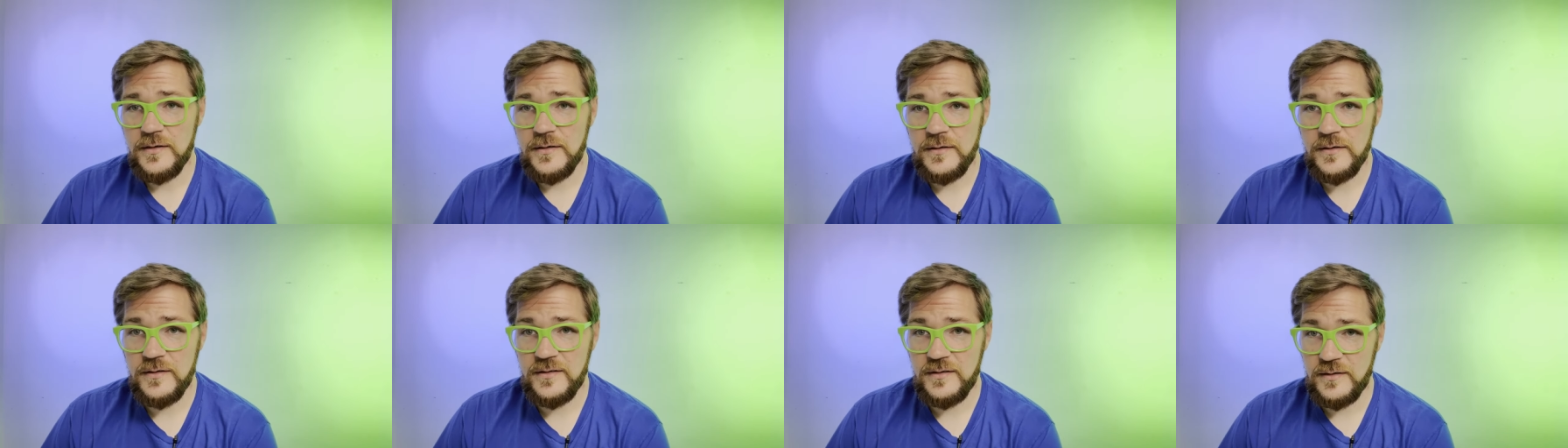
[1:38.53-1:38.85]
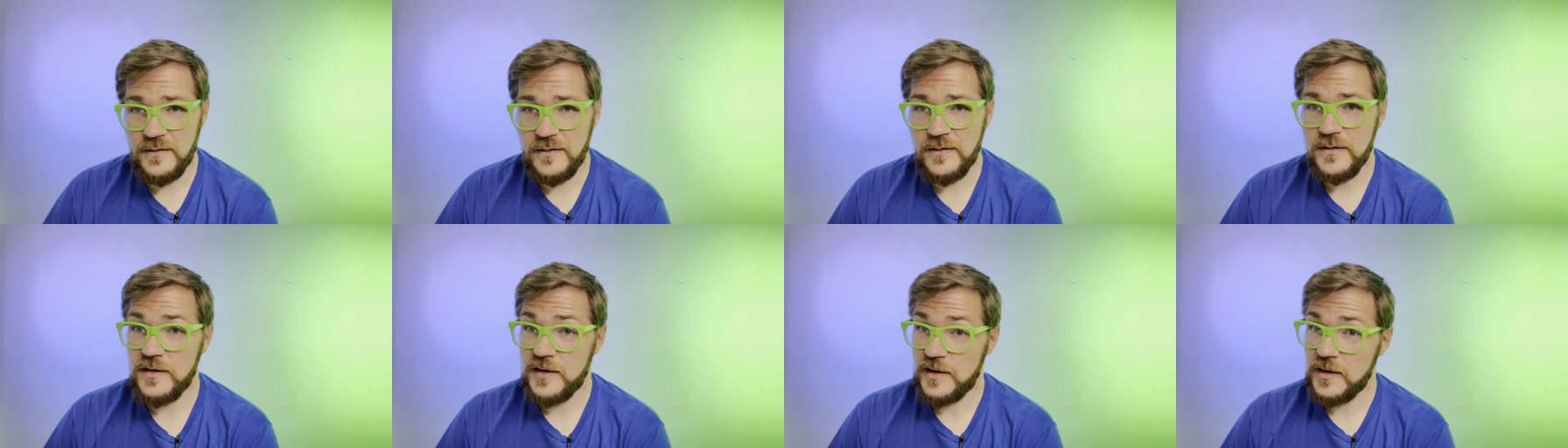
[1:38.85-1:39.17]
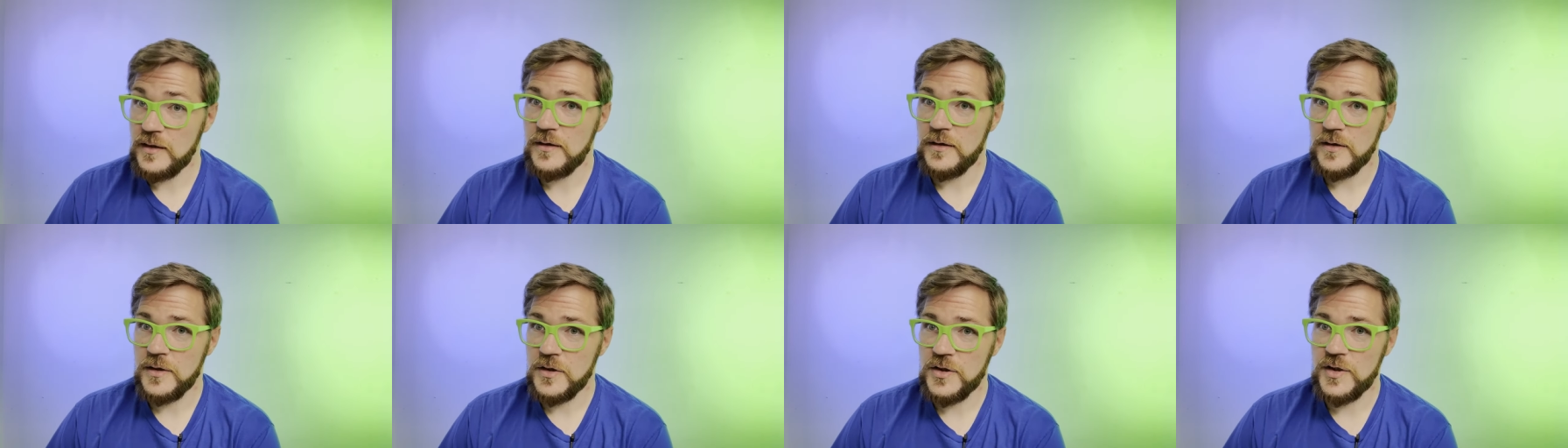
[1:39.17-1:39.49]

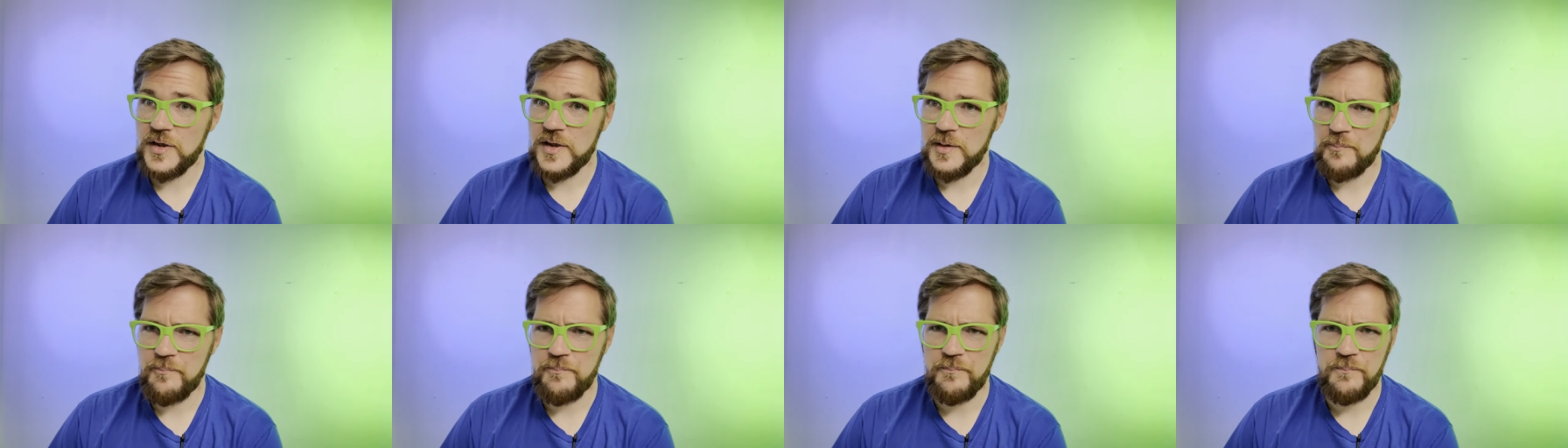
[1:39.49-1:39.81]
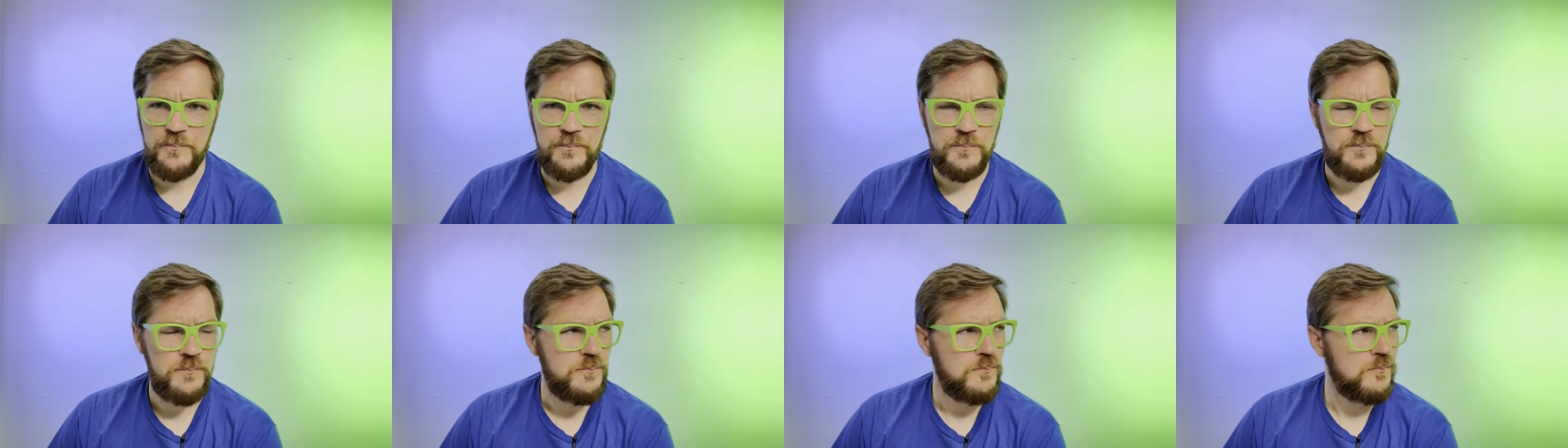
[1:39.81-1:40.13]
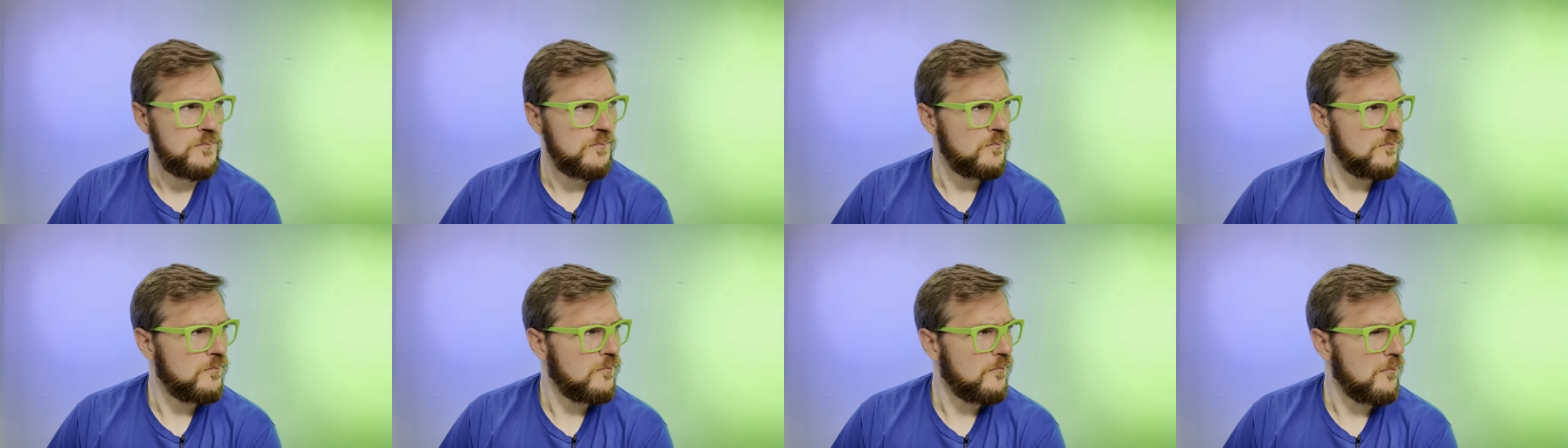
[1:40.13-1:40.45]
to
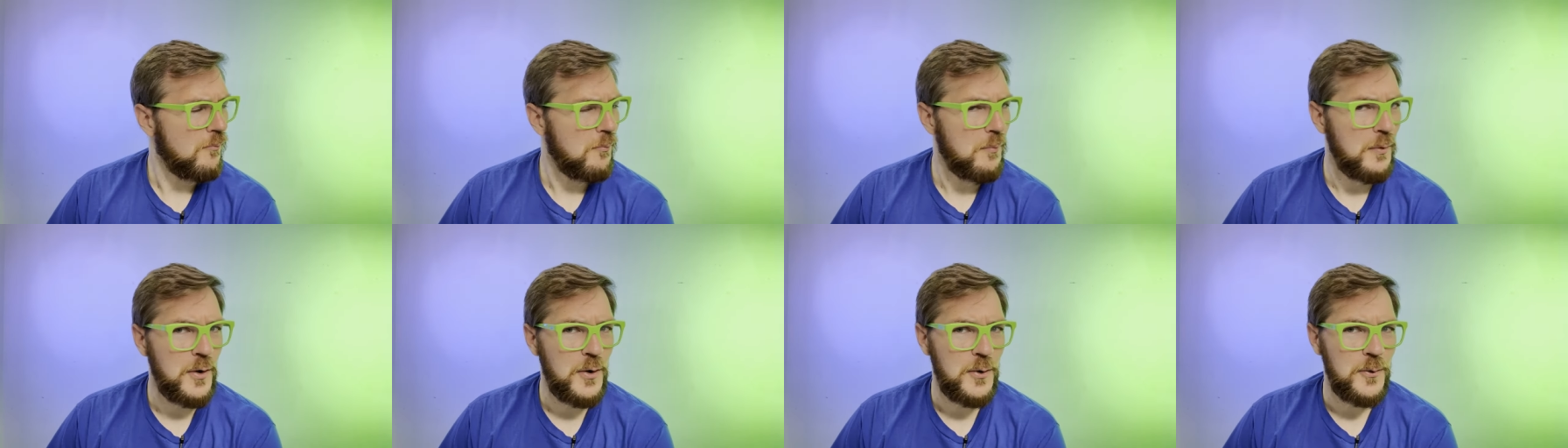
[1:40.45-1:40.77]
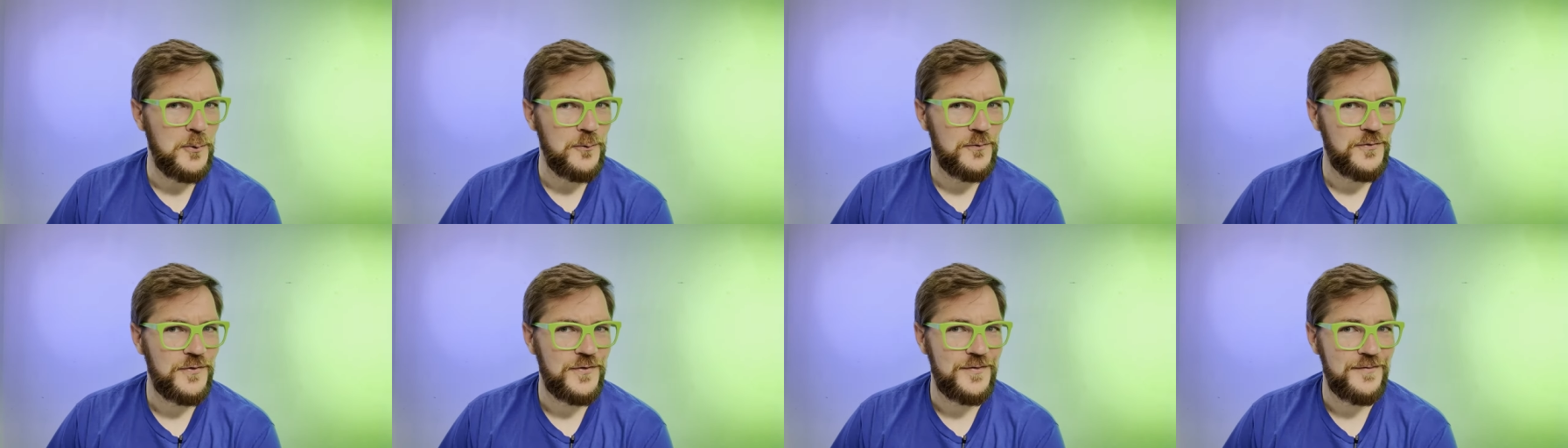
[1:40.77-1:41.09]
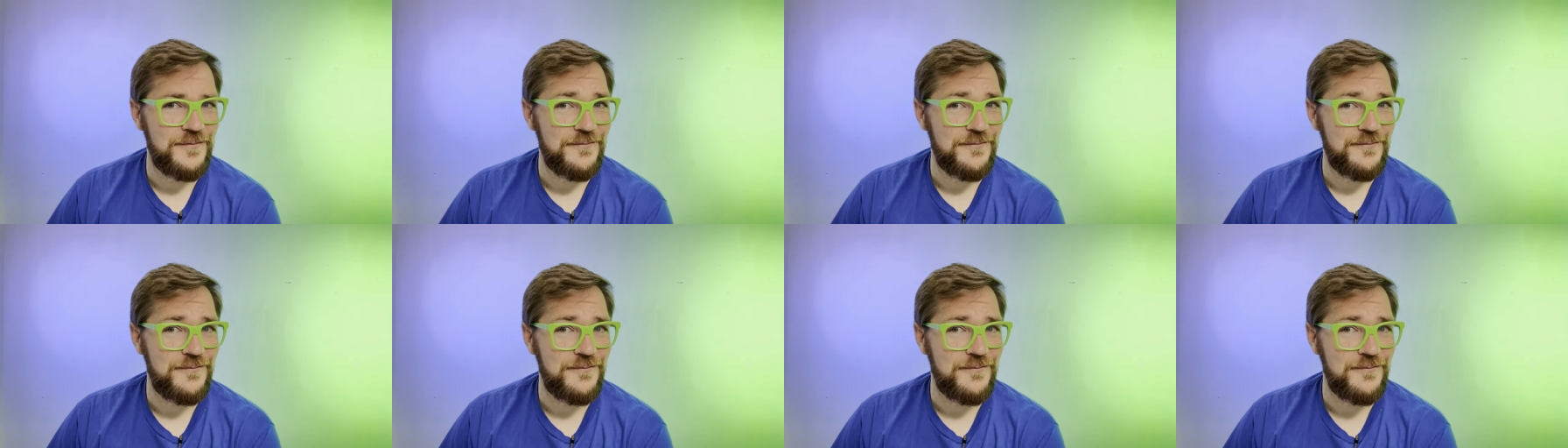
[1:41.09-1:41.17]
both.